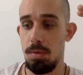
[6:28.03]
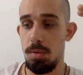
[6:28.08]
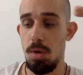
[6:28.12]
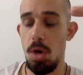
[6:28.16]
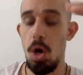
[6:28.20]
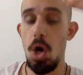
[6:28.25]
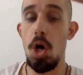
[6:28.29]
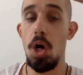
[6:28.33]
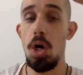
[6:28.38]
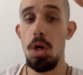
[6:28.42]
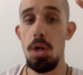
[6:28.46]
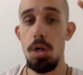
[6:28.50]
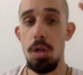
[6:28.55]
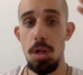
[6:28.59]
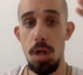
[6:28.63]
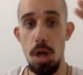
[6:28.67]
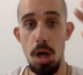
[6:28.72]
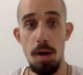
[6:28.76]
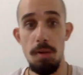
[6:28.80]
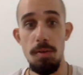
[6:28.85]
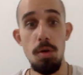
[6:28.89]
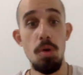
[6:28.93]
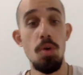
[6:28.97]
all
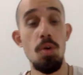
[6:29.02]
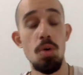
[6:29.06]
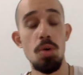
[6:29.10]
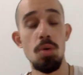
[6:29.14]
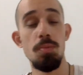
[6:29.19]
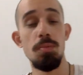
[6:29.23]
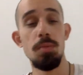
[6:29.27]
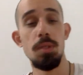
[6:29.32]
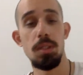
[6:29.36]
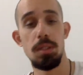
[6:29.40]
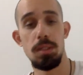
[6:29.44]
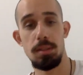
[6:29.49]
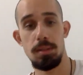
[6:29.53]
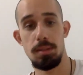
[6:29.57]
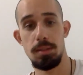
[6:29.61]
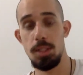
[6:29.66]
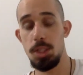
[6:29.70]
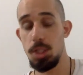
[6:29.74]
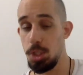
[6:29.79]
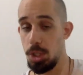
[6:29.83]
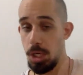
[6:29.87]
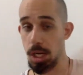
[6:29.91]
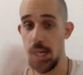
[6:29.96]
of whom
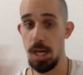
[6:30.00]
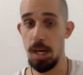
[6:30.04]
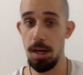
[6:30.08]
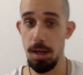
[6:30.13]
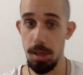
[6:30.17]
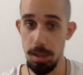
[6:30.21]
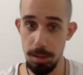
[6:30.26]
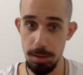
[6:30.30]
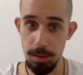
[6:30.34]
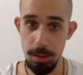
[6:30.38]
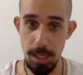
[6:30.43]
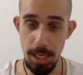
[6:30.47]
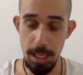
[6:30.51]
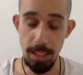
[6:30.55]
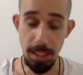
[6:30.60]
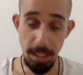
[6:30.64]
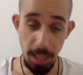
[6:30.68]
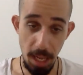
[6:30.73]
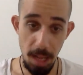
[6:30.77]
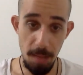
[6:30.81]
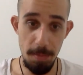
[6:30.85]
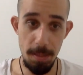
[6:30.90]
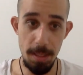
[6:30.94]
share in
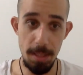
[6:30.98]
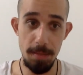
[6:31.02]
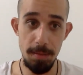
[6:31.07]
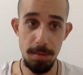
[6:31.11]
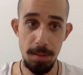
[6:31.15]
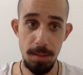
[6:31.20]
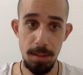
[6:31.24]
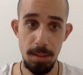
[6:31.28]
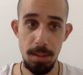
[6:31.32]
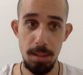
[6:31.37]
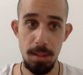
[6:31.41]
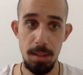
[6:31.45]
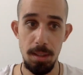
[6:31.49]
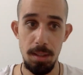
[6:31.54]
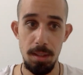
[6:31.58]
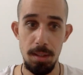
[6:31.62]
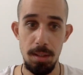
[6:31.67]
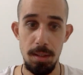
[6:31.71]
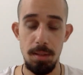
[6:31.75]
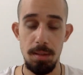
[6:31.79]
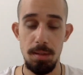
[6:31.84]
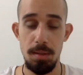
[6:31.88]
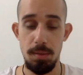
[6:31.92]
common
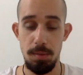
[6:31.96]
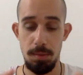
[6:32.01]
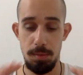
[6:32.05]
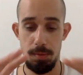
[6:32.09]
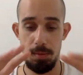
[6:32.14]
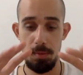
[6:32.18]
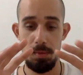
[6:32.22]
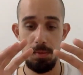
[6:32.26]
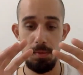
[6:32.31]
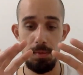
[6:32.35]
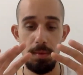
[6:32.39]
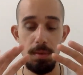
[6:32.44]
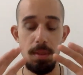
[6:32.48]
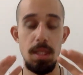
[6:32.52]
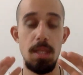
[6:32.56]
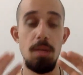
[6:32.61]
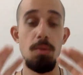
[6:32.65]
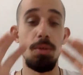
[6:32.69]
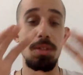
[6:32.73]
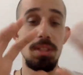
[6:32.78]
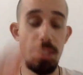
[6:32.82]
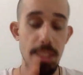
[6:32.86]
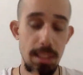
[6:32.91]

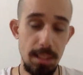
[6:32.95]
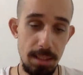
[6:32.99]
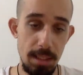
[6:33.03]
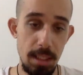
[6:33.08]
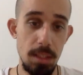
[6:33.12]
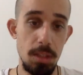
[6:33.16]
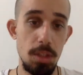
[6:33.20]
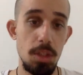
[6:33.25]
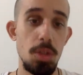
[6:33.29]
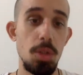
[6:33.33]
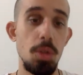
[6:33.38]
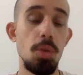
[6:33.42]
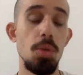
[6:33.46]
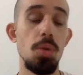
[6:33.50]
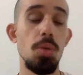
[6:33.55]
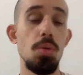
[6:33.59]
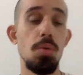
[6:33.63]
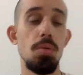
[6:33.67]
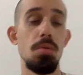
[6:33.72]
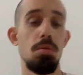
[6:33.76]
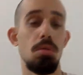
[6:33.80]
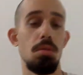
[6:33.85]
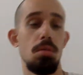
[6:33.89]
the resistance
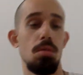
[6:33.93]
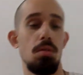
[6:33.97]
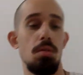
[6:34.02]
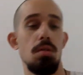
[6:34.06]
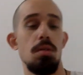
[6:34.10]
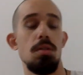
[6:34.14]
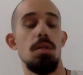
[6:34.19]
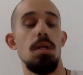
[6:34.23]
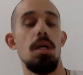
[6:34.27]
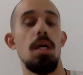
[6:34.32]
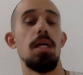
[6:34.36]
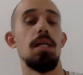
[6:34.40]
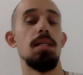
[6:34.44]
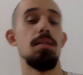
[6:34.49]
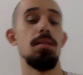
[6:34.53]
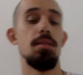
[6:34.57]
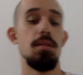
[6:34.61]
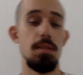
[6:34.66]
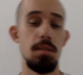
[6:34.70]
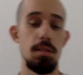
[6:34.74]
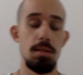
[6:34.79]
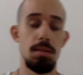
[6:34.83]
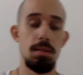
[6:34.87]
to uh,
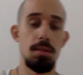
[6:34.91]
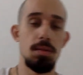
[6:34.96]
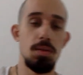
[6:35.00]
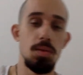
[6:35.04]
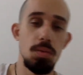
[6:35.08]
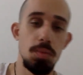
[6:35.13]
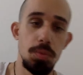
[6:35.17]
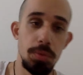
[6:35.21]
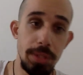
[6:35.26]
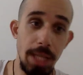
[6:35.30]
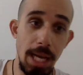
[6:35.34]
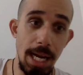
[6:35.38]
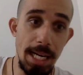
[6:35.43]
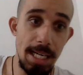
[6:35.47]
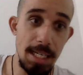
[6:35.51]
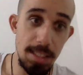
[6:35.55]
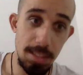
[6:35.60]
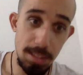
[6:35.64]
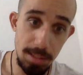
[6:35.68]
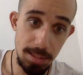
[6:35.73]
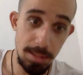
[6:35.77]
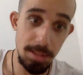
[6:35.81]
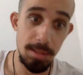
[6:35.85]

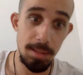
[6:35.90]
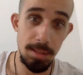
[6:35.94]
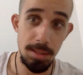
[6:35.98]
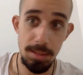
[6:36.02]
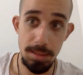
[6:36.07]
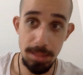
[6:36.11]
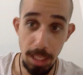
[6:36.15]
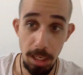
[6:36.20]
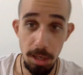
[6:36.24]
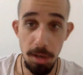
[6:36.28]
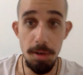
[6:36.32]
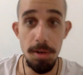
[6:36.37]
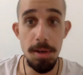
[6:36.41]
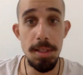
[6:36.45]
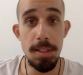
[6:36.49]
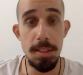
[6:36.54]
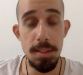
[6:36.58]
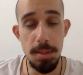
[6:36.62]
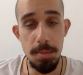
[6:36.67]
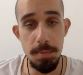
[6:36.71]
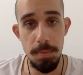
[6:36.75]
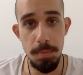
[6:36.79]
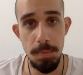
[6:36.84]
Zionist
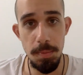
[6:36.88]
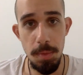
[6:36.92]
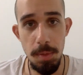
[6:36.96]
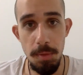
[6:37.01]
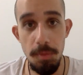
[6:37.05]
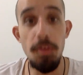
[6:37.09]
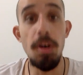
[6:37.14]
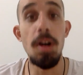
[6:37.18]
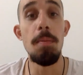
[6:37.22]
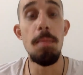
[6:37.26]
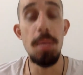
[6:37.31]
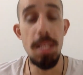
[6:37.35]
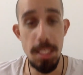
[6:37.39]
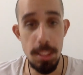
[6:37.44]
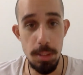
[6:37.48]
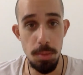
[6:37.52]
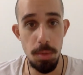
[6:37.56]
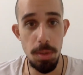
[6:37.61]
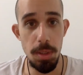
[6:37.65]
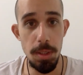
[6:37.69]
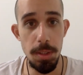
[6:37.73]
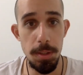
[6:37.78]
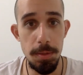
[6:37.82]
terrorism from
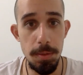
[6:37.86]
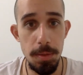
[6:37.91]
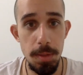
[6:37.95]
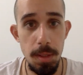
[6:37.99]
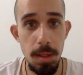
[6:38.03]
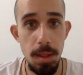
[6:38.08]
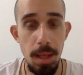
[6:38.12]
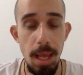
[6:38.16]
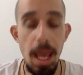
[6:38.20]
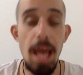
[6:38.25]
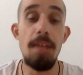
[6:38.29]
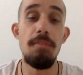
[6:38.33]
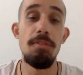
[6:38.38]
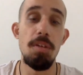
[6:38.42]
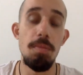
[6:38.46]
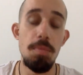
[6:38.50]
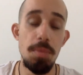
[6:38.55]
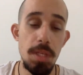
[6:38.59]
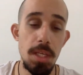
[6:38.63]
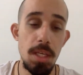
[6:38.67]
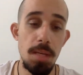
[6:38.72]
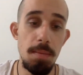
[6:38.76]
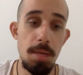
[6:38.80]
Israel and
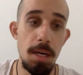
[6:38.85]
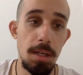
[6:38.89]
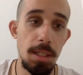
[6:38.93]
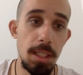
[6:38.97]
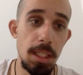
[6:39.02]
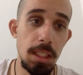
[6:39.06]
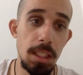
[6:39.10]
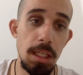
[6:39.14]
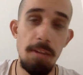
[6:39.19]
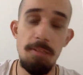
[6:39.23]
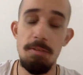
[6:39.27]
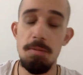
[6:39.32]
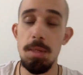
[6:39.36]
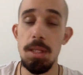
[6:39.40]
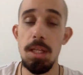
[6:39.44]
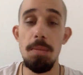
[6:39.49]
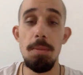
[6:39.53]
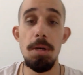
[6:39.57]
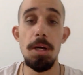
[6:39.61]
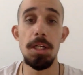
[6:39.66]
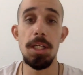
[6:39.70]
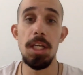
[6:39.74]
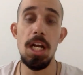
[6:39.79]
from the American government,
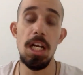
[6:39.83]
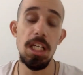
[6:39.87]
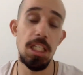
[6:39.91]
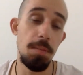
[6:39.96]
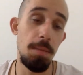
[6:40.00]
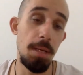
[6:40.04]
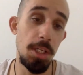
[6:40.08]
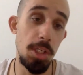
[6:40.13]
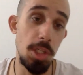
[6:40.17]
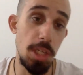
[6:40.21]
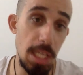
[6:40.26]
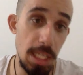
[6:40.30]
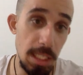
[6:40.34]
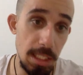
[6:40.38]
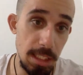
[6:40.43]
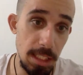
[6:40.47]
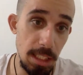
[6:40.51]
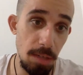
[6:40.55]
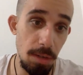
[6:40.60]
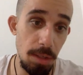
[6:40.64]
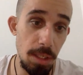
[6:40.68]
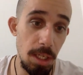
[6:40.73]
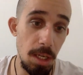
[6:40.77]
American occupation in
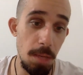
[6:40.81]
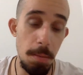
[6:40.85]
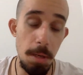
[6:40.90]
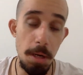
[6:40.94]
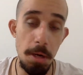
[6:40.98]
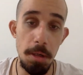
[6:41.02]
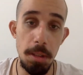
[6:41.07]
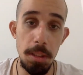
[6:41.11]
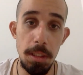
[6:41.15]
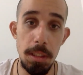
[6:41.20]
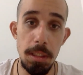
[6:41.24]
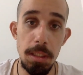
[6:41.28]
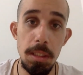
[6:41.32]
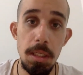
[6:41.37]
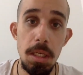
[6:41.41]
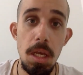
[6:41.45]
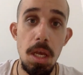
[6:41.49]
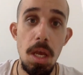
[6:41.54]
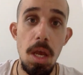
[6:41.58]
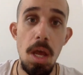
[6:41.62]
Syria, American